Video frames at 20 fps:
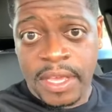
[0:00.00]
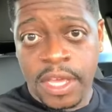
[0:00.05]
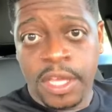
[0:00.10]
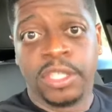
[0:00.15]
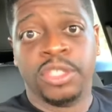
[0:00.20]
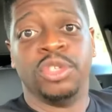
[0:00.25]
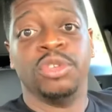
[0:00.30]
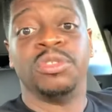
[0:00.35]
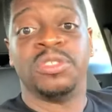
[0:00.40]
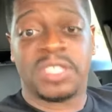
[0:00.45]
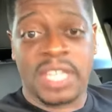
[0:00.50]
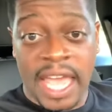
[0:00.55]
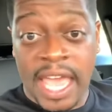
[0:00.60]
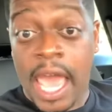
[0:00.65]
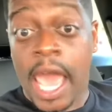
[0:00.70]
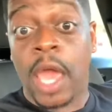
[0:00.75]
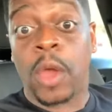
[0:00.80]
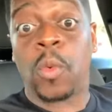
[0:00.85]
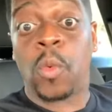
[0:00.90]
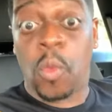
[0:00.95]
You
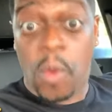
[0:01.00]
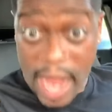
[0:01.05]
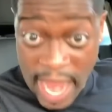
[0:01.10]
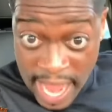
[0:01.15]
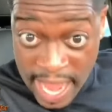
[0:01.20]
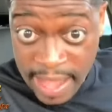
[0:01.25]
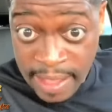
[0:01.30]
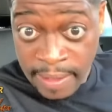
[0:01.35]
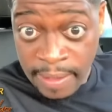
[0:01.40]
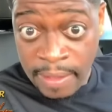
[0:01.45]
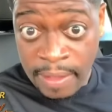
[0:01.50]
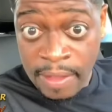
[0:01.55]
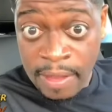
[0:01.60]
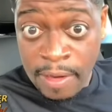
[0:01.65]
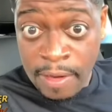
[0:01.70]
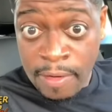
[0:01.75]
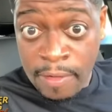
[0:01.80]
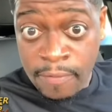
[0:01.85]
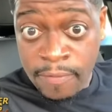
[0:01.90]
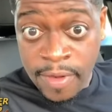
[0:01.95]
stay away
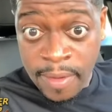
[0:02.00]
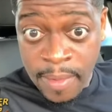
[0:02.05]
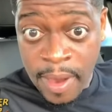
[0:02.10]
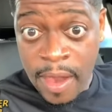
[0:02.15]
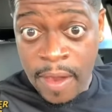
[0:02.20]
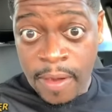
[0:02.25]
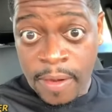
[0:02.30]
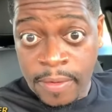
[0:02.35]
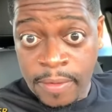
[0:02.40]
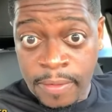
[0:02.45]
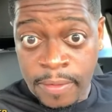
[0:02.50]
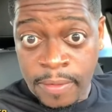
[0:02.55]
from her.